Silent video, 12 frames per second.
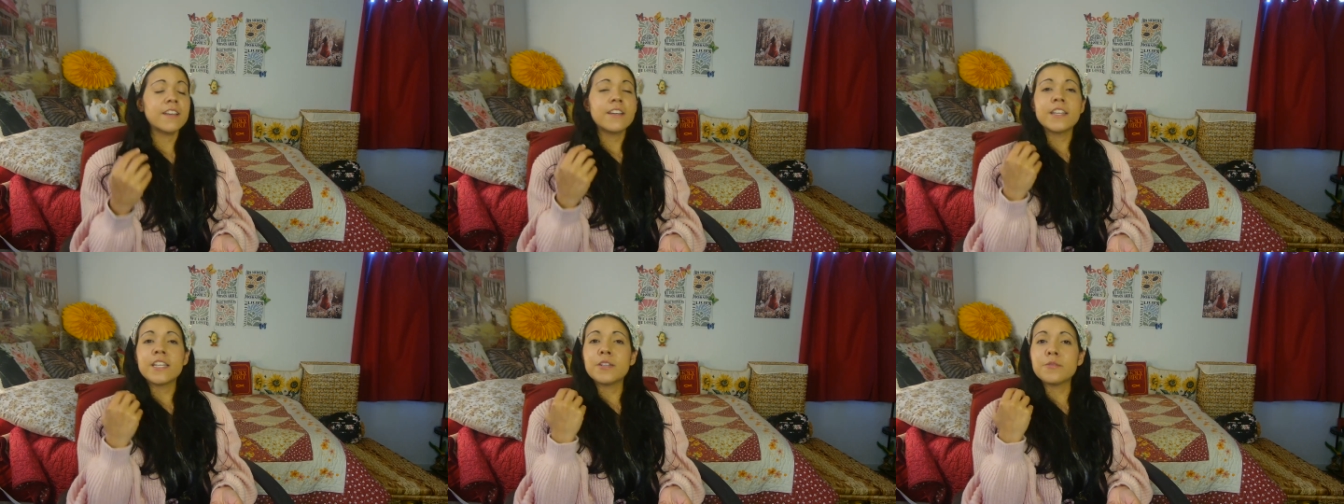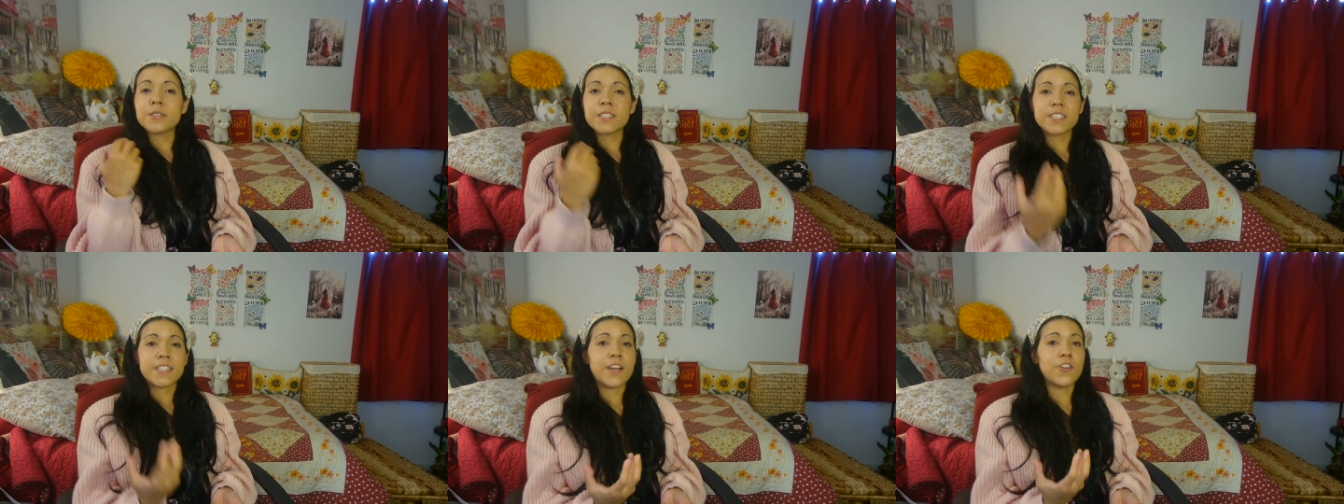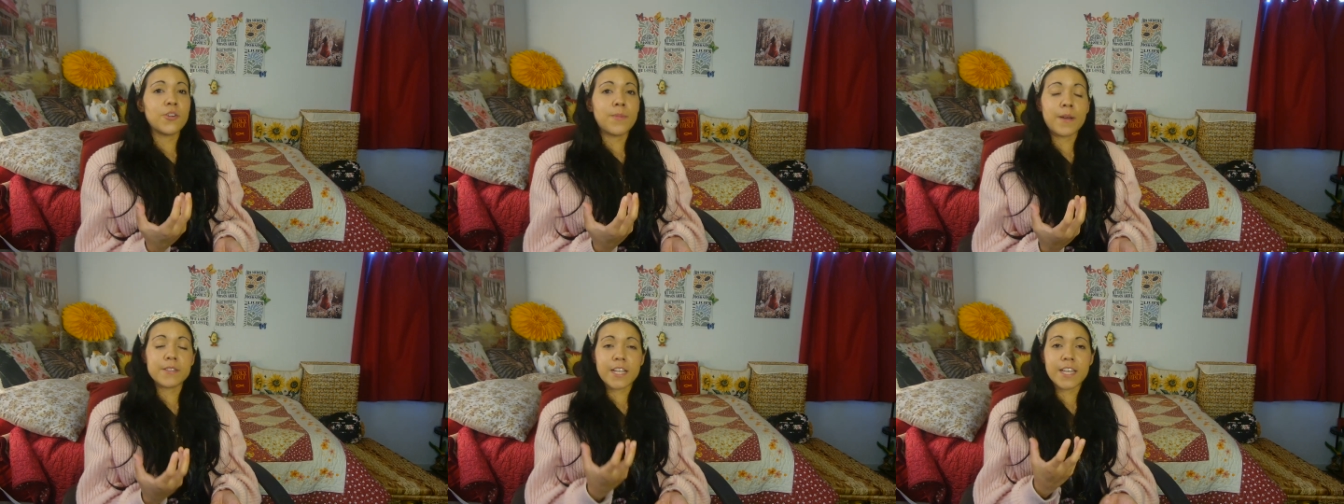He was scared
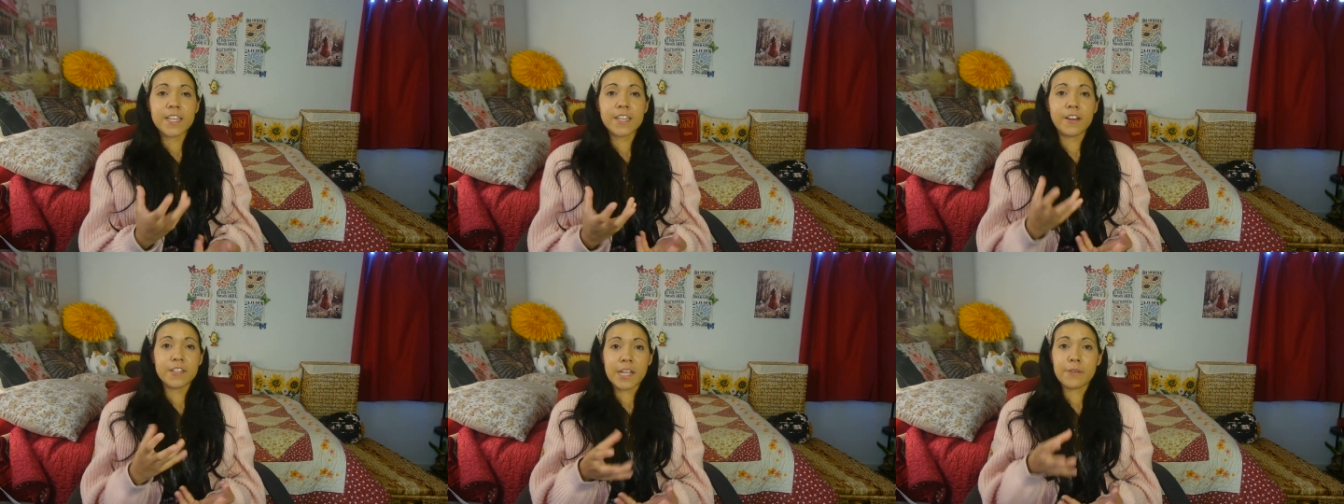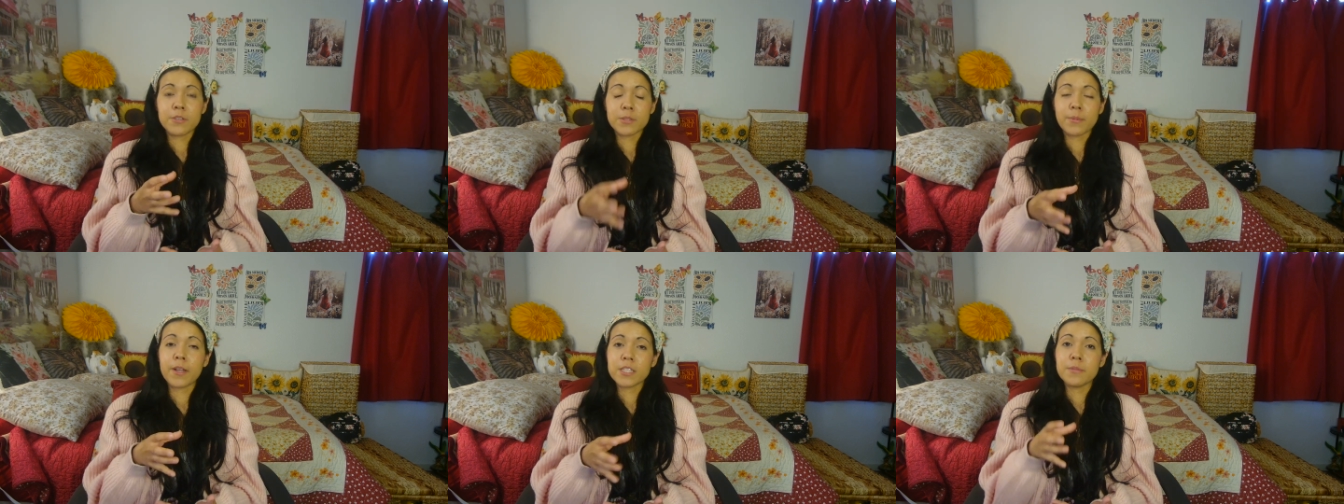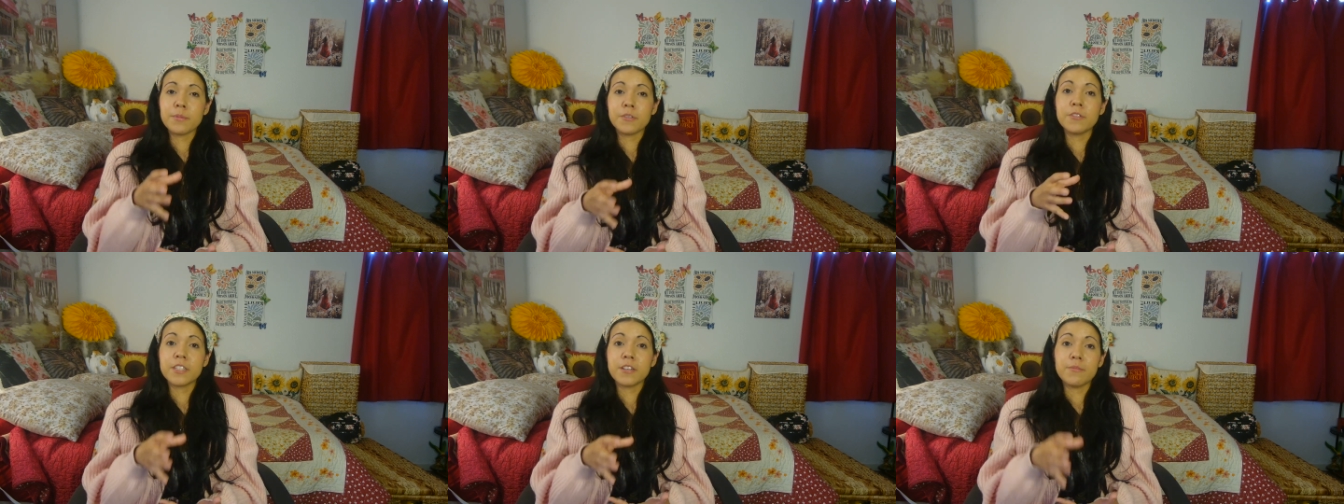about taking on that
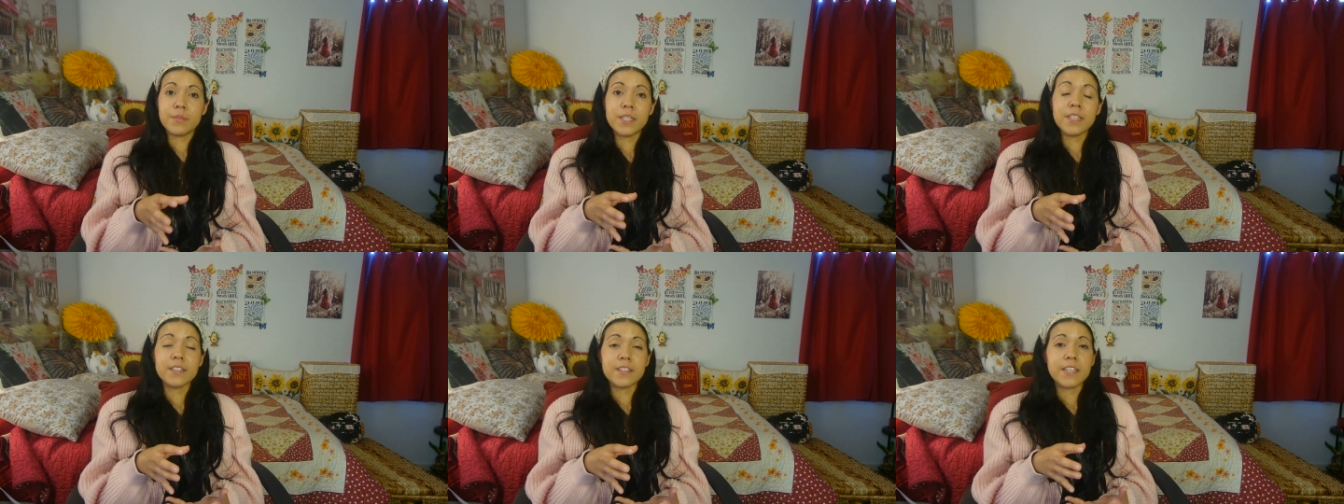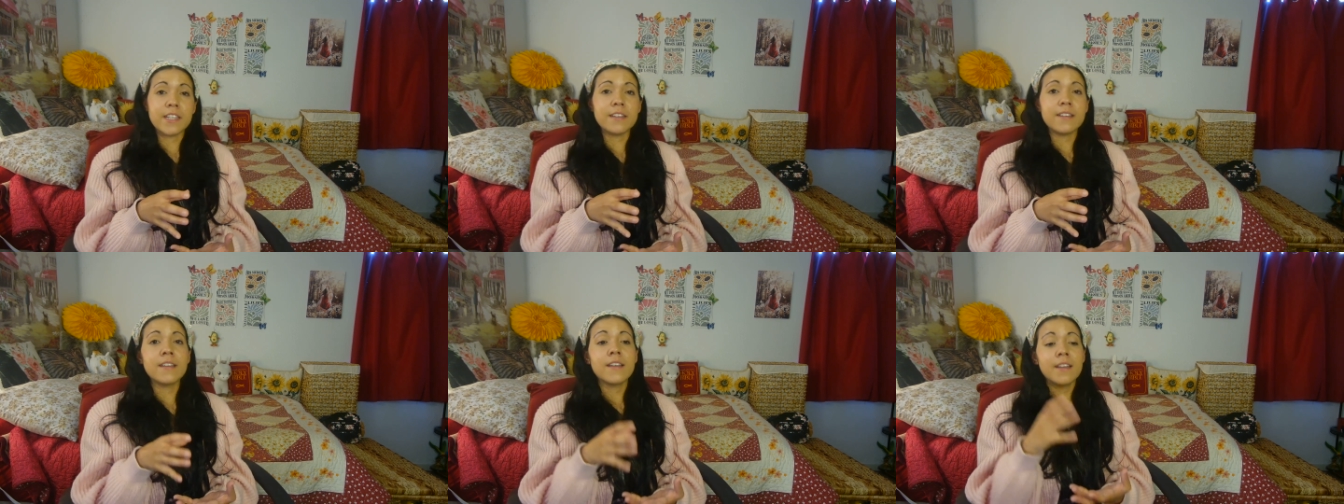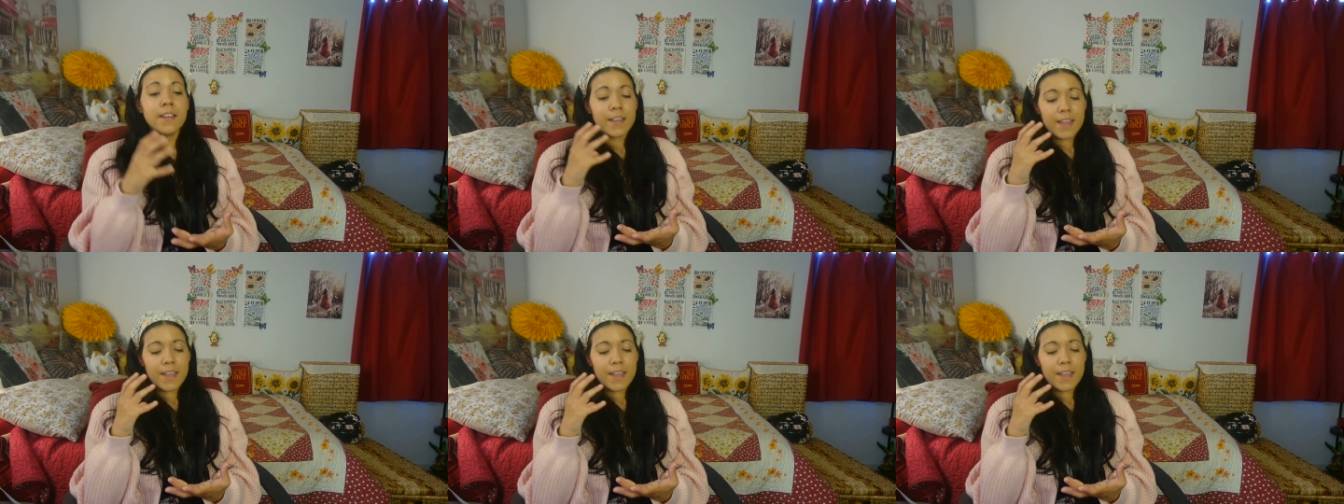responsibility of being king.